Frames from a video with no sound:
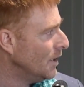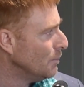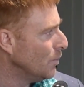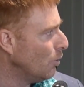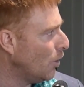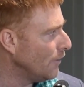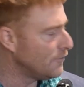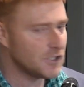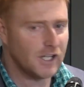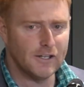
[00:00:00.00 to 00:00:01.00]
My
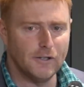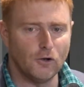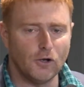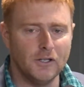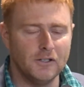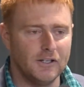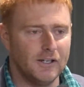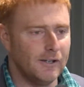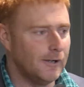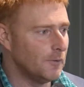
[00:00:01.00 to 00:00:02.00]
wife Shelley and
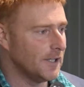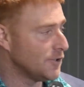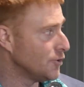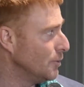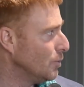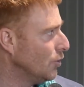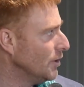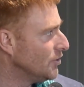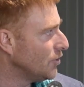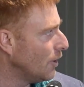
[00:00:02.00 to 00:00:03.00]
I, with our two
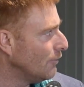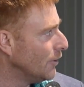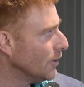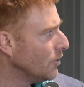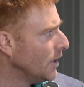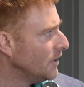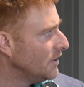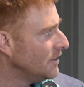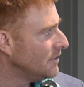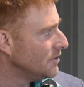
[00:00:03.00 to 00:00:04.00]
boys Oliver and Quinn.
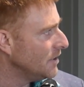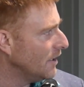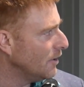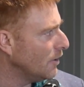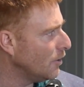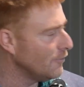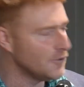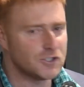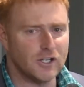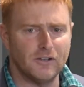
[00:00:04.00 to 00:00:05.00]

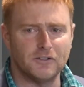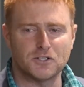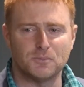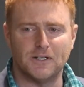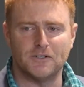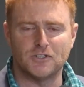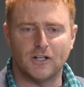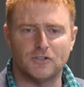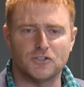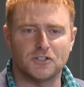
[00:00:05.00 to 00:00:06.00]
Oliver's shown it's been a
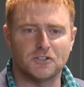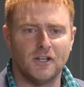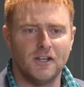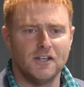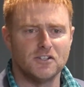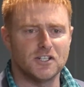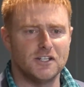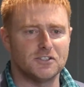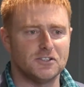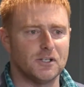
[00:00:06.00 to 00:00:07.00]
challenging
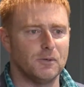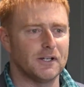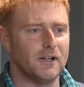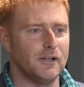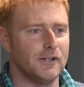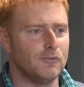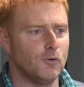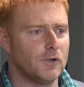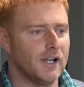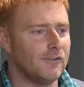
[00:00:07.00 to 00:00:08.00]
season, so we could only
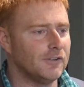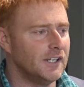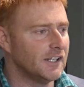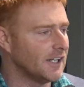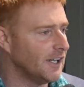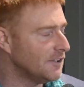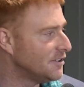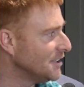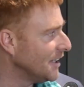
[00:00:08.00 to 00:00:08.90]
afford half a haircut.